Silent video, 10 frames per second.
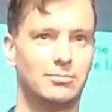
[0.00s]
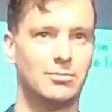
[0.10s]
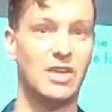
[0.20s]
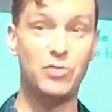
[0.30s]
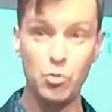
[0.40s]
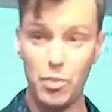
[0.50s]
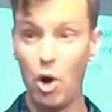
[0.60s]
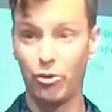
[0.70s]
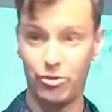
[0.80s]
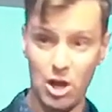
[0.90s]
If you
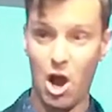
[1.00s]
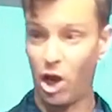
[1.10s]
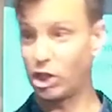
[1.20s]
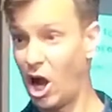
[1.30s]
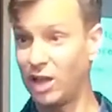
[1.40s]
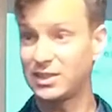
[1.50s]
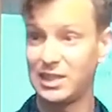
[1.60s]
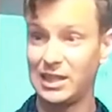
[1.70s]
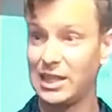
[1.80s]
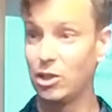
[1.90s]
both are
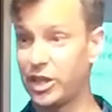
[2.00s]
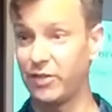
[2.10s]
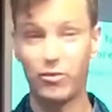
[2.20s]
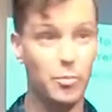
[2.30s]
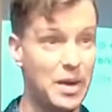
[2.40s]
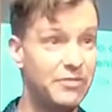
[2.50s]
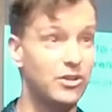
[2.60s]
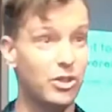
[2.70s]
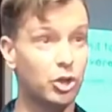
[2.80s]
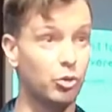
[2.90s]
constantly looking for the benefit of
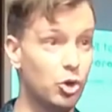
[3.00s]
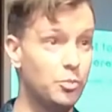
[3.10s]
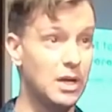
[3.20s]
the group